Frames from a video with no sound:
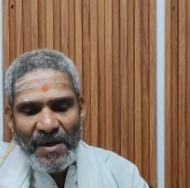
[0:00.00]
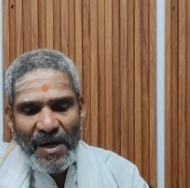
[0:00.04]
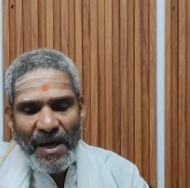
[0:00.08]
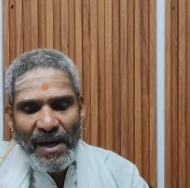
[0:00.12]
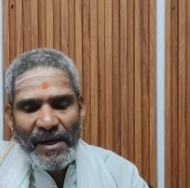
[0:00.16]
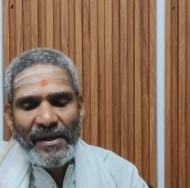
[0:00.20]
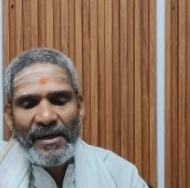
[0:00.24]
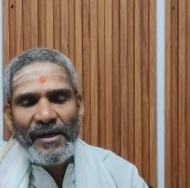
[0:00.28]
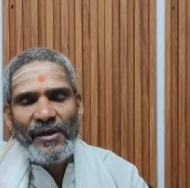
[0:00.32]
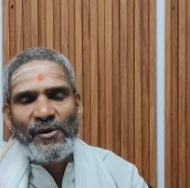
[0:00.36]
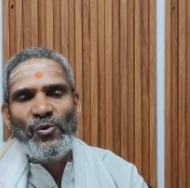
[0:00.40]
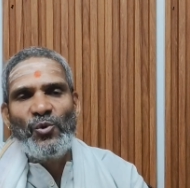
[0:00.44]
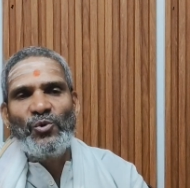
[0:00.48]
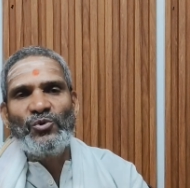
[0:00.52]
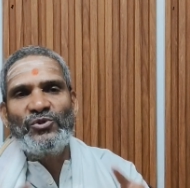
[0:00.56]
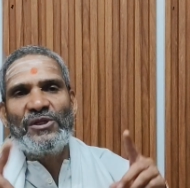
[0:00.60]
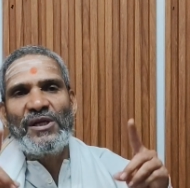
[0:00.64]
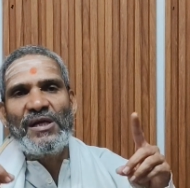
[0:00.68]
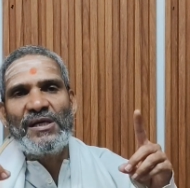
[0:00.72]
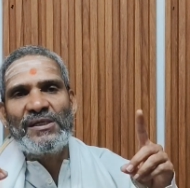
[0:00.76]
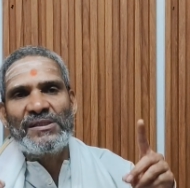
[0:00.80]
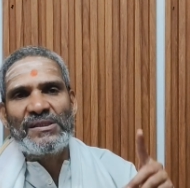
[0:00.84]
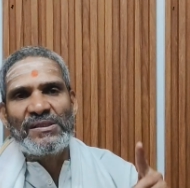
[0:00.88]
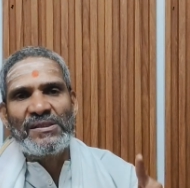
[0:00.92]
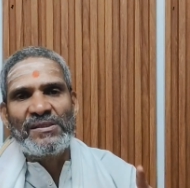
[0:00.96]
100
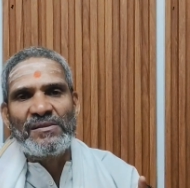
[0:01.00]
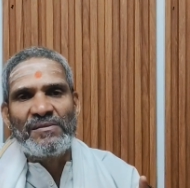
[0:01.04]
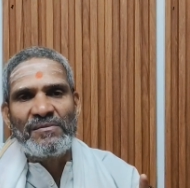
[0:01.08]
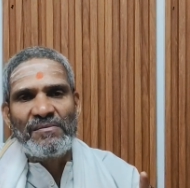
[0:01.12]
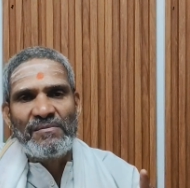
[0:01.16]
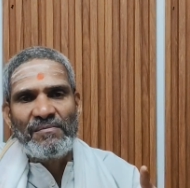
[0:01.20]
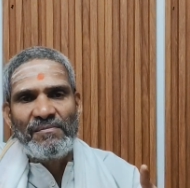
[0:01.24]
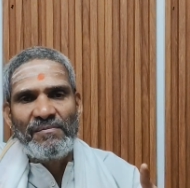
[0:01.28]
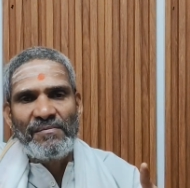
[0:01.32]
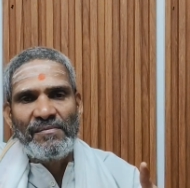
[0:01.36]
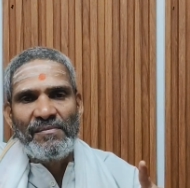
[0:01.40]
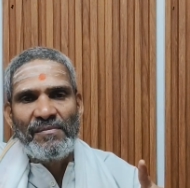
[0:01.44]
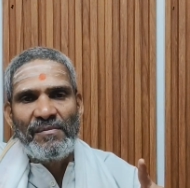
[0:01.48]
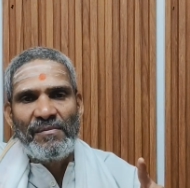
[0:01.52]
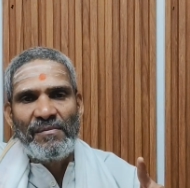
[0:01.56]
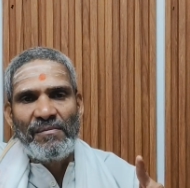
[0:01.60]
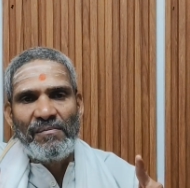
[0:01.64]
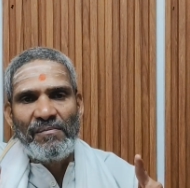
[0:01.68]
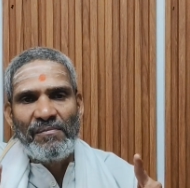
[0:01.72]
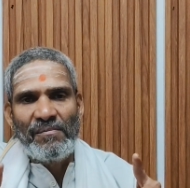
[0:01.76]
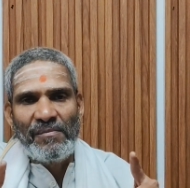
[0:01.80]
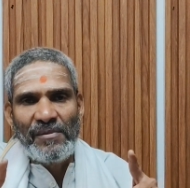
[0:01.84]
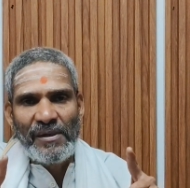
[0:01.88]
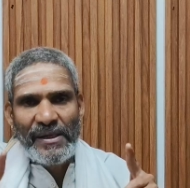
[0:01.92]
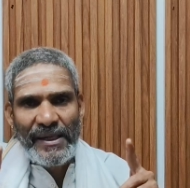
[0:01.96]
yojanas
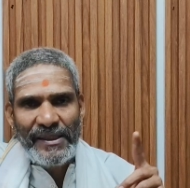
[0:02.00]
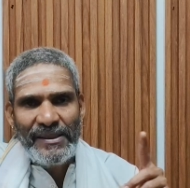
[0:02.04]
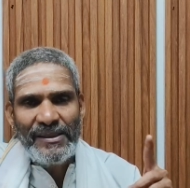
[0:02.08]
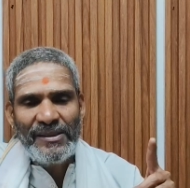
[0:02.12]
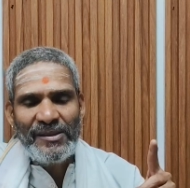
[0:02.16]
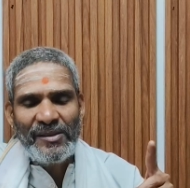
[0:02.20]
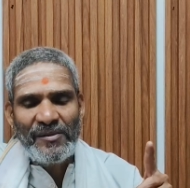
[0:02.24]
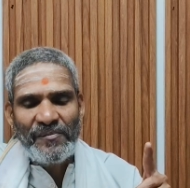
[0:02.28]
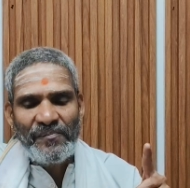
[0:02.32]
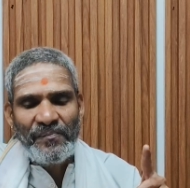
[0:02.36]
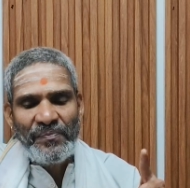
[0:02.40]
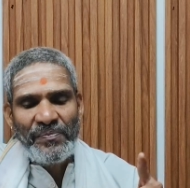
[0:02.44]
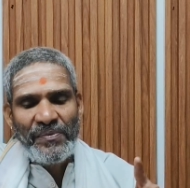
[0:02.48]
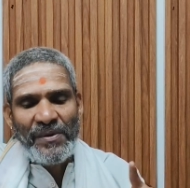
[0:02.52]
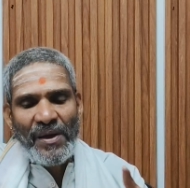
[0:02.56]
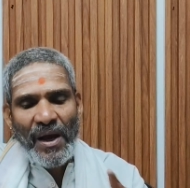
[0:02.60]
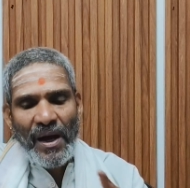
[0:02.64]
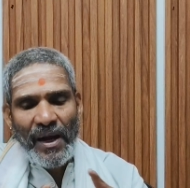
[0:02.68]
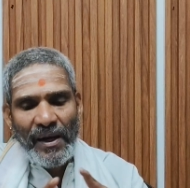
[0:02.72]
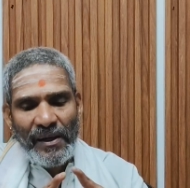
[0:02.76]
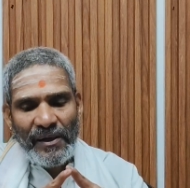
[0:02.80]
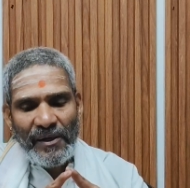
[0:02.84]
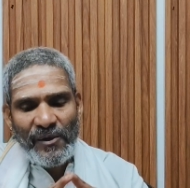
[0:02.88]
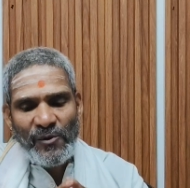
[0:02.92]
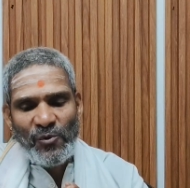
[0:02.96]
length,
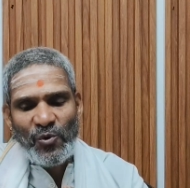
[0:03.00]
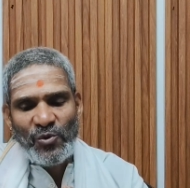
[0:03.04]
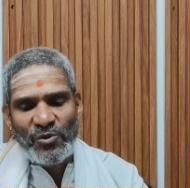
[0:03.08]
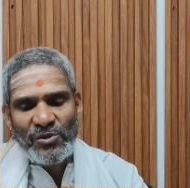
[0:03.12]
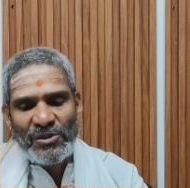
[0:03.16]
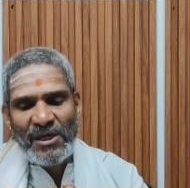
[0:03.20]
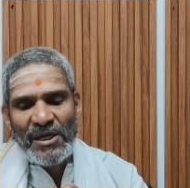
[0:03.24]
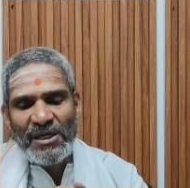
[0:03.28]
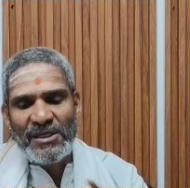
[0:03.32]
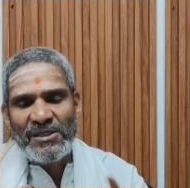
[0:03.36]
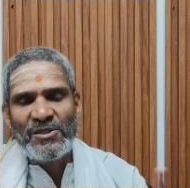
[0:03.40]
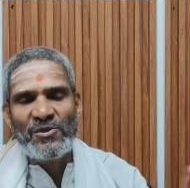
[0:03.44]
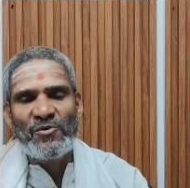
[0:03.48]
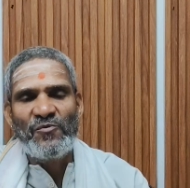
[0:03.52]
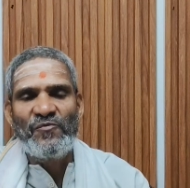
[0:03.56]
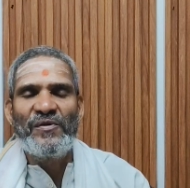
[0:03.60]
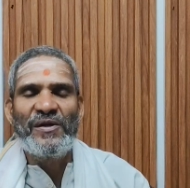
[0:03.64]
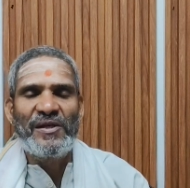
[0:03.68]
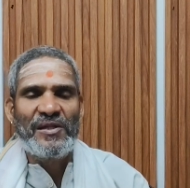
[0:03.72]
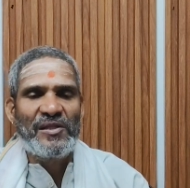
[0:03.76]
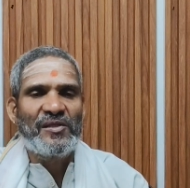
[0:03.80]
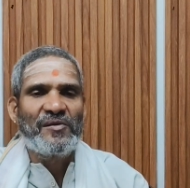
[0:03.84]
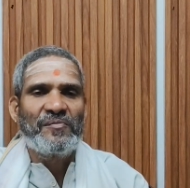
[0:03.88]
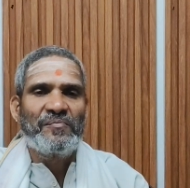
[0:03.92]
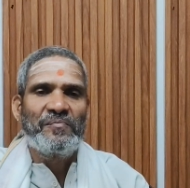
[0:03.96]
100 yojanas
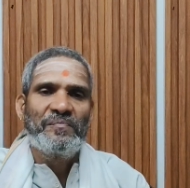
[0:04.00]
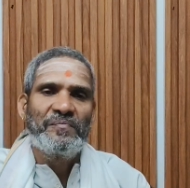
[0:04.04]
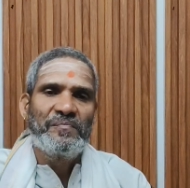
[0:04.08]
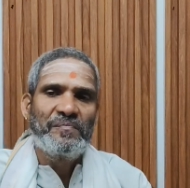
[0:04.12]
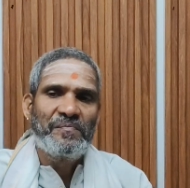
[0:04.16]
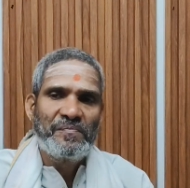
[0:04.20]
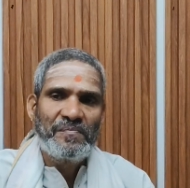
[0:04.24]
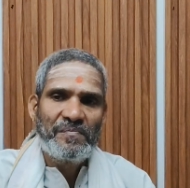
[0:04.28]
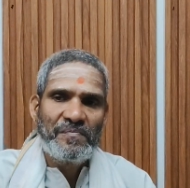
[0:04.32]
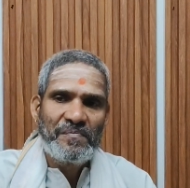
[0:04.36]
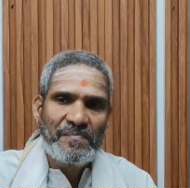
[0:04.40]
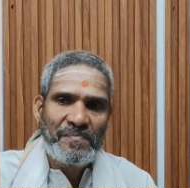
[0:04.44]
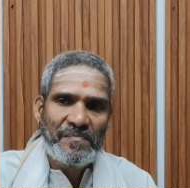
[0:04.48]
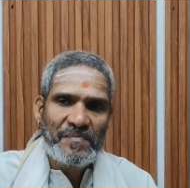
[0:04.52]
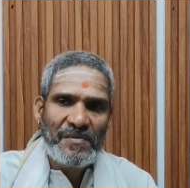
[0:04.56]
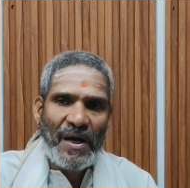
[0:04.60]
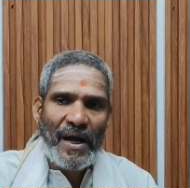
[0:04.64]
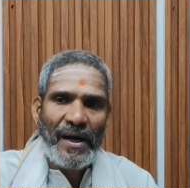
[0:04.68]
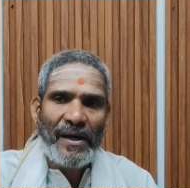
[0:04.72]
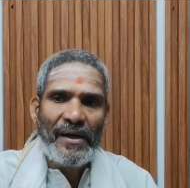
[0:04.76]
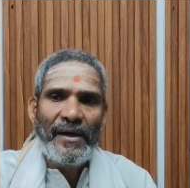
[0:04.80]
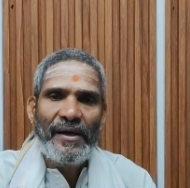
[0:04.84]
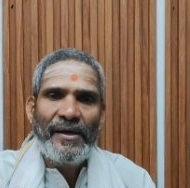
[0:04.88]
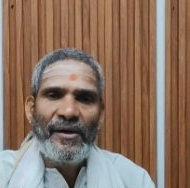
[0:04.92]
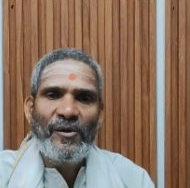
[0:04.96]
width,
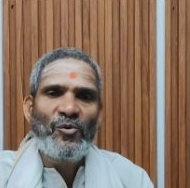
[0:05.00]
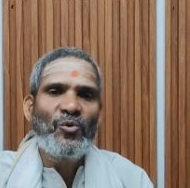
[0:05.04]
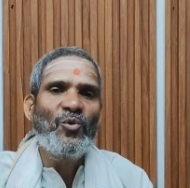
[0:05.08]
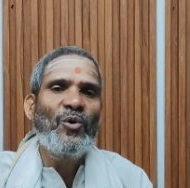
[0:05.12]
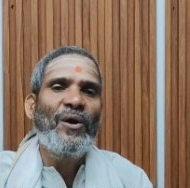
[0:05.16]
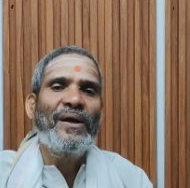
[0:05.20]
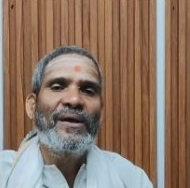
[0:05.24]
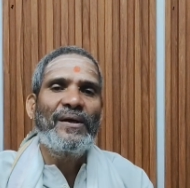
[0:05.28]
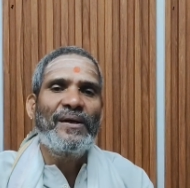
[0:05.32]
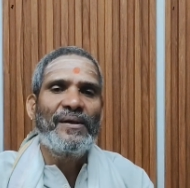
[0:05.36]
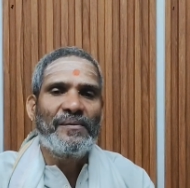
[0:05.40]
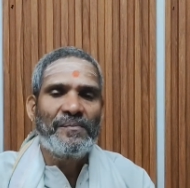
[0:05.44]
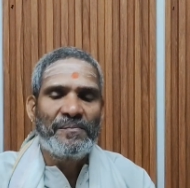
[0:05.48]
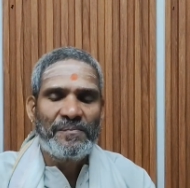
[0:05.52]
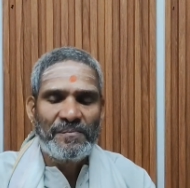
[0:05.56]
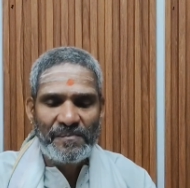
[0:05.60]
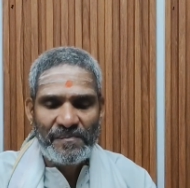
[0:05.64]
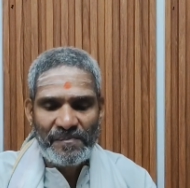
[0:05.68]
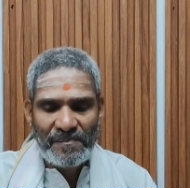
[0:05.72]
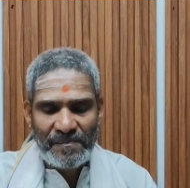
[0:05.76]
100 into 100.